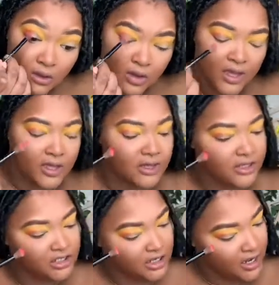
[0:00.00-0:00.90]
and
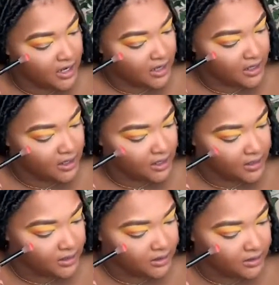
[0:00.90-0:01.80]
this shade
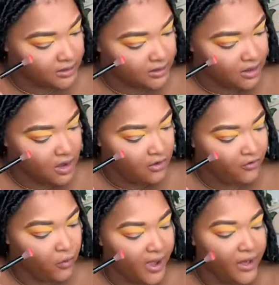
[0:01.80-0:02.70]
is
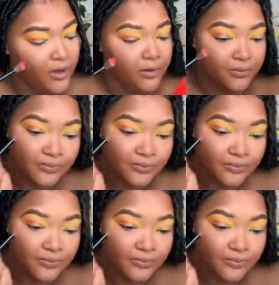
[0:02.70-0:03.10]
Fuego.